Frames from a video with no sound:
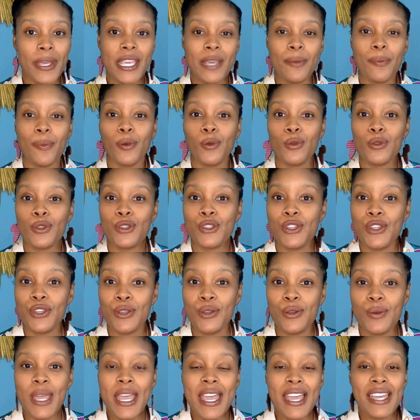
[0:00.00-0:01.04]
people
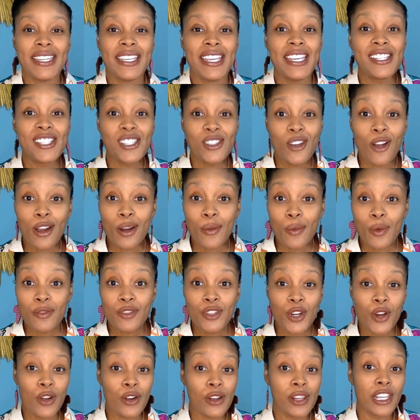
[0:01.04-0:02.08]
to get started
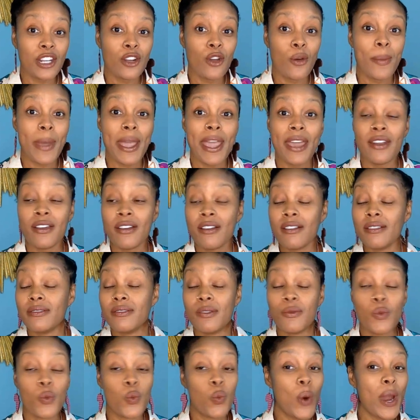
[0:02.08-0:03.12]
with journaling no matter
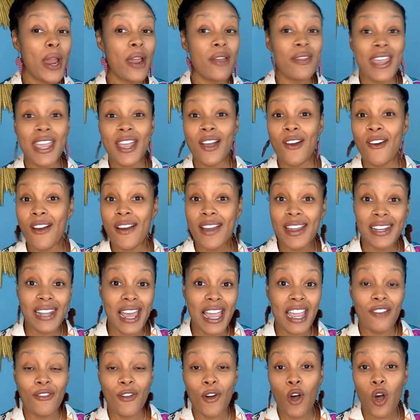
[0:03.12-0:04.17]
where they are in
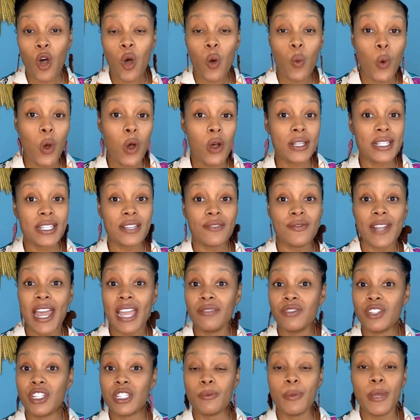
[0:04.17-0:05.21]
life, all walks of
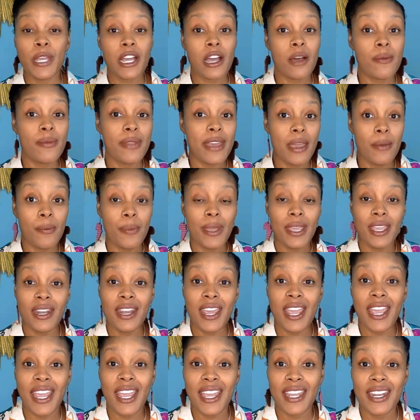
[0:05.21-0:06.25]
life, just pick up that
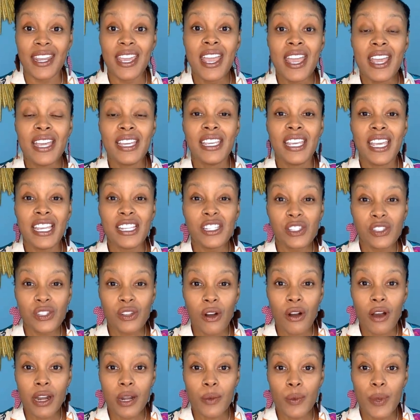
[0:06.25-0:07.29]
pen and get
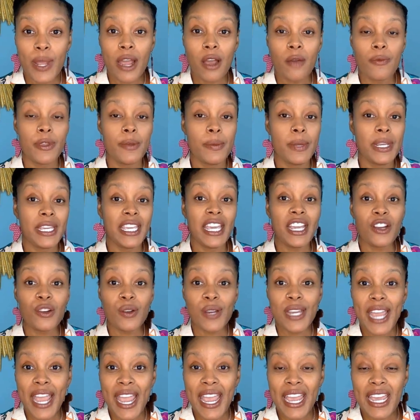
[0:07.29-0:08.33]
started. We help them to get
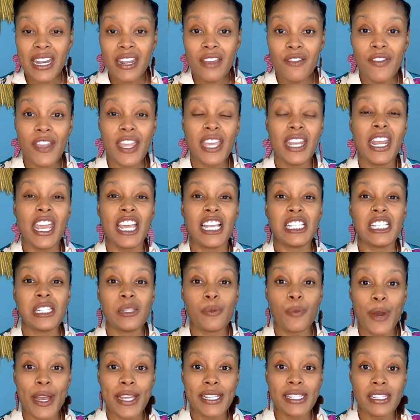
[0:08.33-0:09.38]
creative and
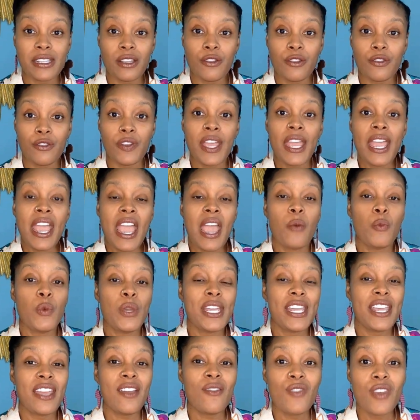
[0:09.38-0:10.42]
expressive, and
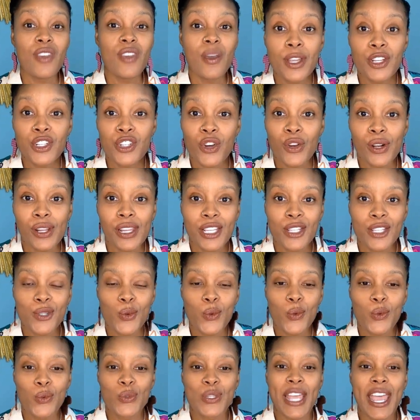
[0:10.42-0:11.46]
we give them the journaling
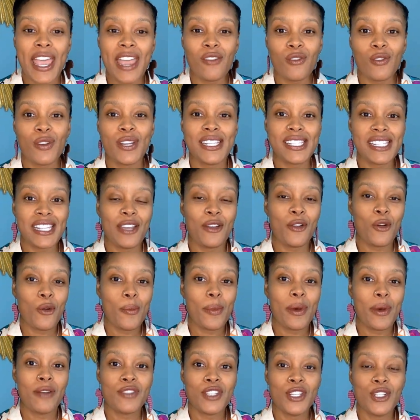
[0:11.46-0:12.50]
tools every
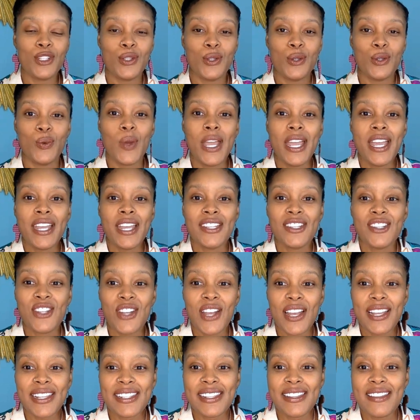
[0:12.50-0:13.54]
single month to do
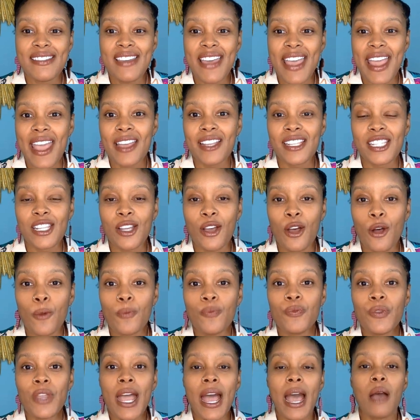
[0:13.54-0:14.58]
just that.
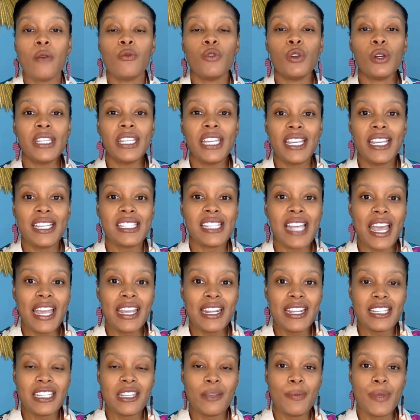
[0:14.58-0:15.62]
So I'm really
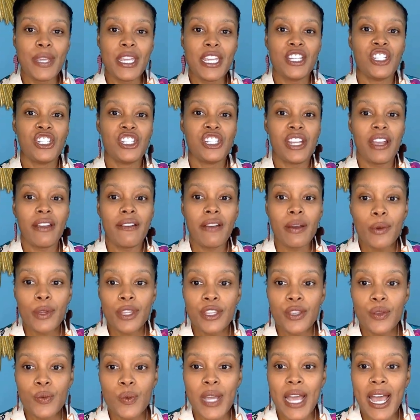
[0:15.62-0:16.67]
excited to be sharing
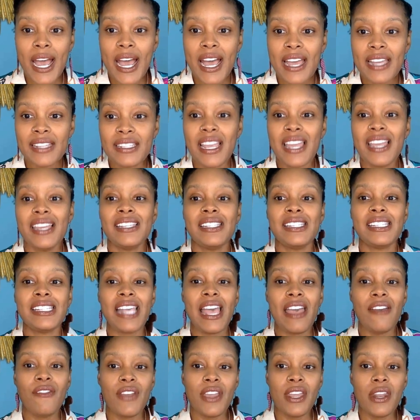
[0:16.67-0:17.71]
with you guys
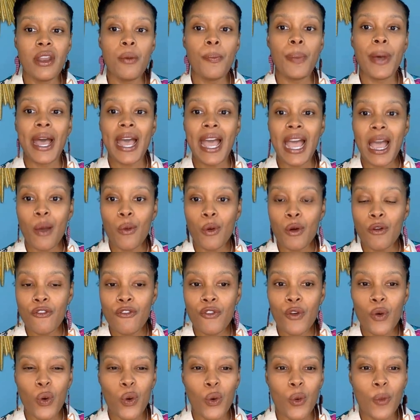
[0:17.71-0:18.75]
seven
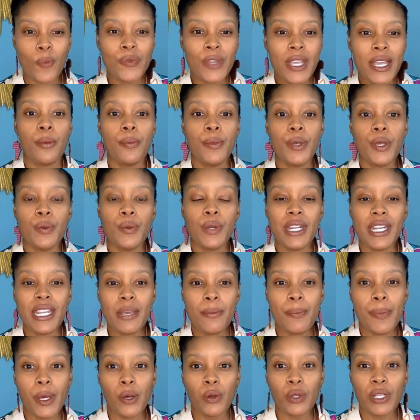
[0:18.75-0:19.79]
powerful
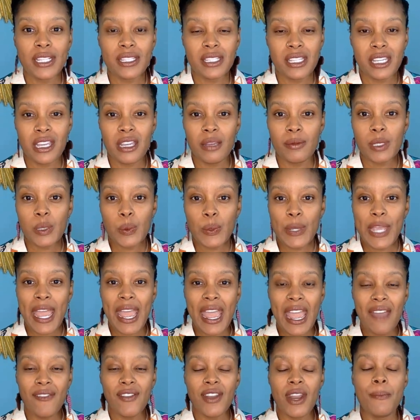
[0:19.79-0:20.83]
community building tips. We
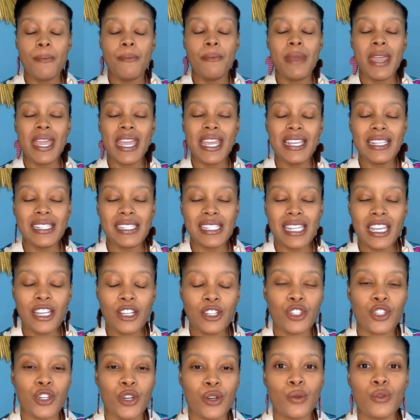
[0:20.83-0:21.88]
have an
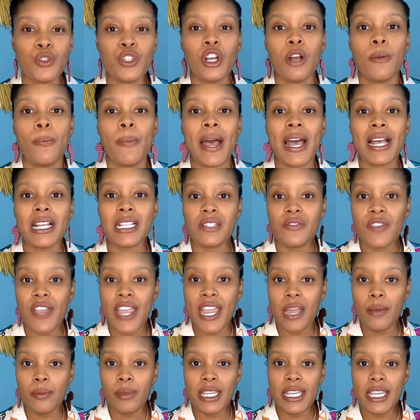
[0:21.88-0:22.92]
amazing Journal Junk Box
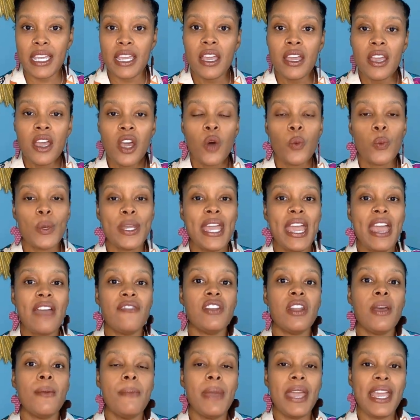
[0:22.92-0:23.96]
family, we
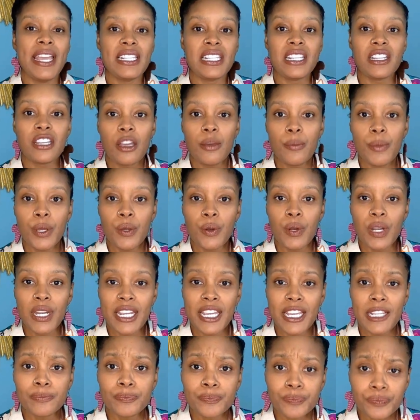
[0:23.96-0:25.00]
have an amazing
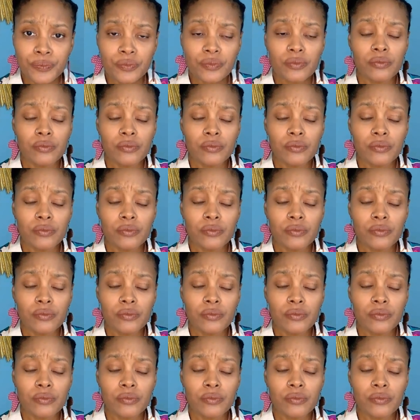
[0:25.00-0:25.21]
community